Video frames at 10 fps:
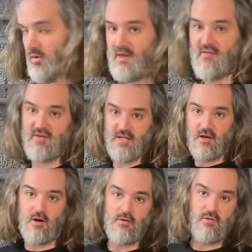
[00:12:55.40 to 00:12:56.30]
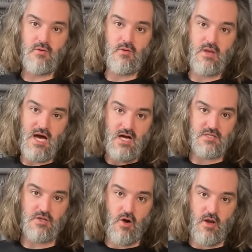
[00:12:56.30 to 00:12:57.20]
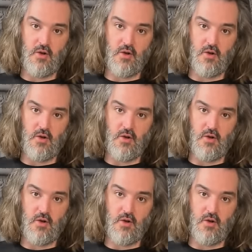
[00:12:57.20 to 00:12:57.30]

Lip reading: that video last night.